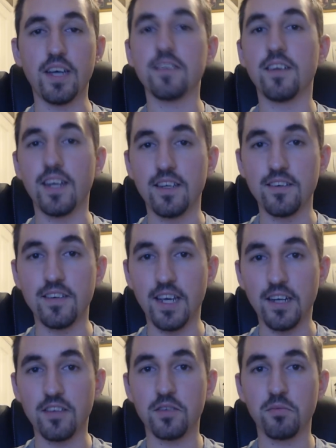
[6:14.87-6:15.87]
at a later
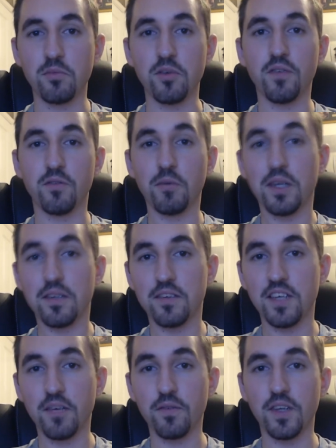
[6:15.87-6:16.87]
date, so I have to wait and
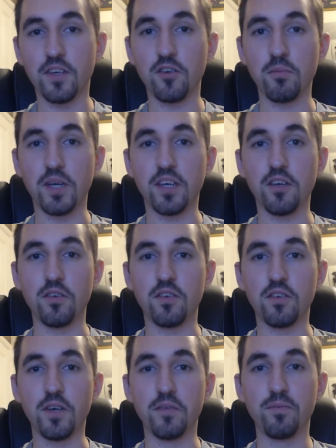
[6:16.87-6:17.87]
see if they do make
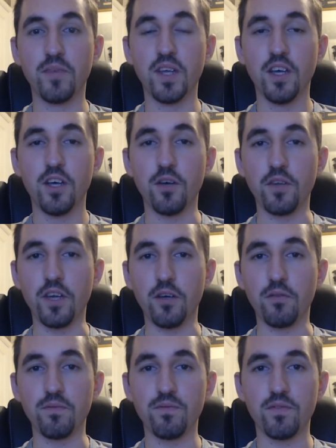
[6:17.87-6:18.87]
use of her.
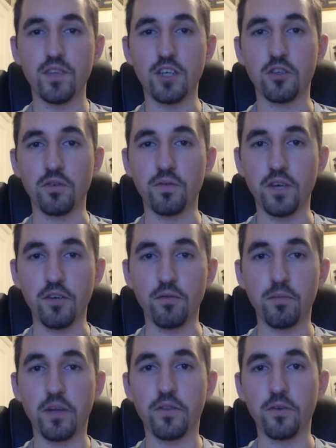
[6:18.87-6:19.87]
Although, as you'll find
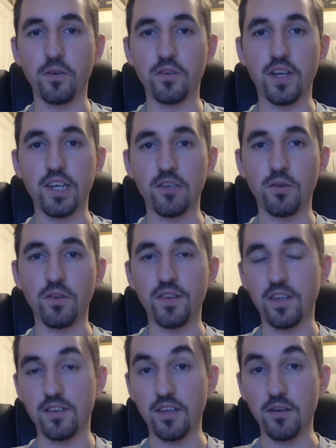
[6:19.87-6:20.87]
with my thoughts later on in
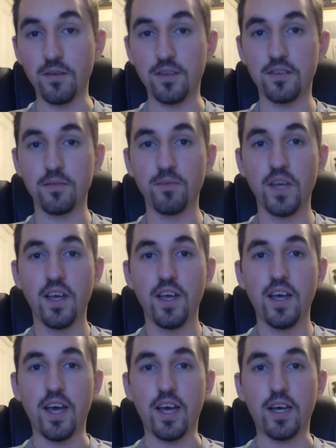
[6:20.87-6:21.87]
this series,
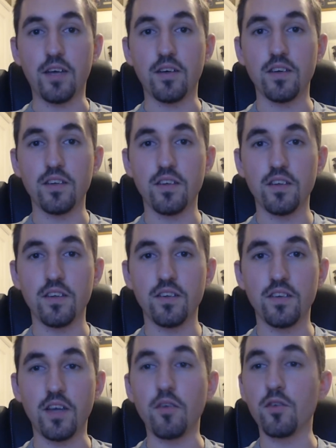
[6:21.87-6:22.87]

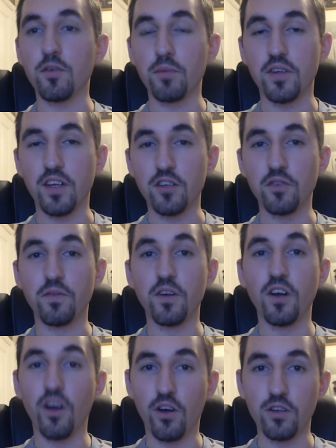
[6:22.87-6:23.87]
there is a potential
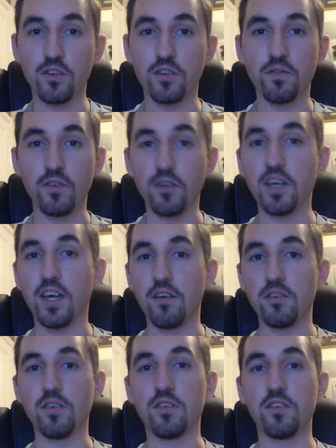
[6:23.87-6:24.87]
for lots of new
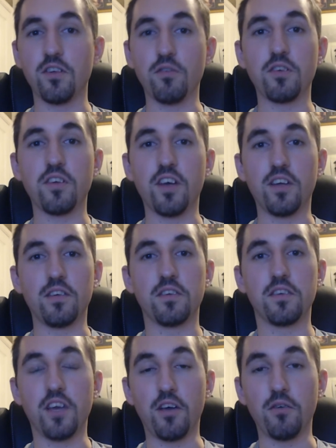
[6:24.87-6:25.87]
characters to return,
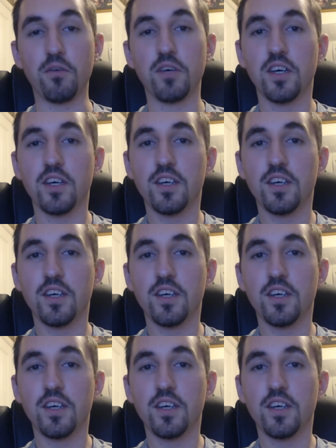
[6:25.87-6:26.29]
so